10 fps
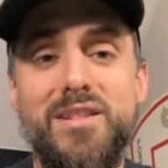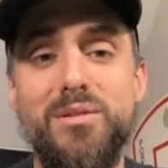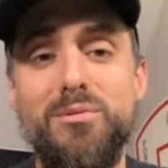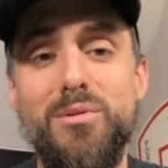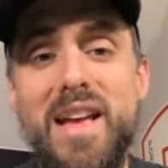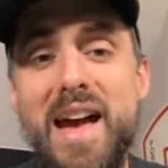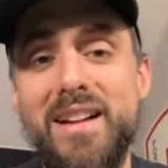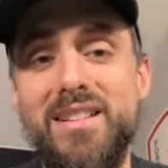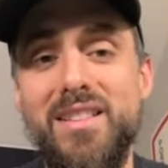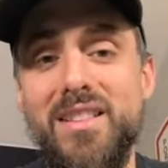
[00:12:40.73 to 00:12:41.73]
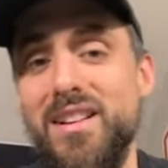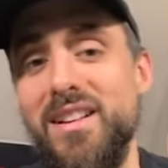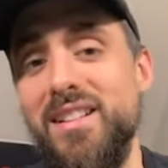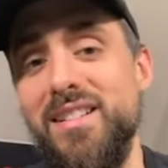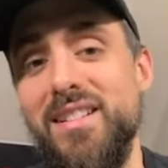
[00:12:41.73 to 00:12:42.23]
to react to
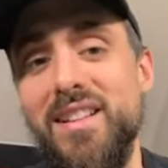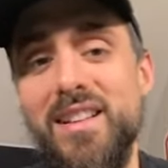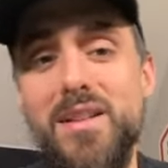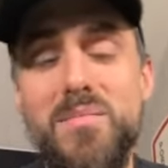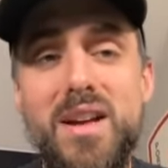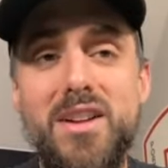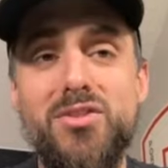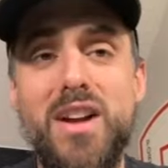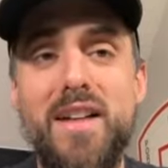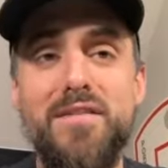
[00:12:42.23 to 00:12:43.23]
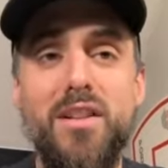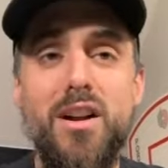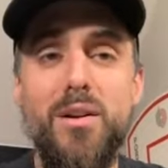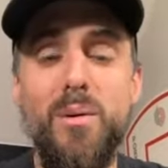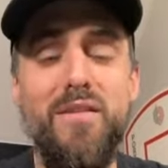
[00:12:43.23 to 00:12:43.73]
the NBA draft lottery.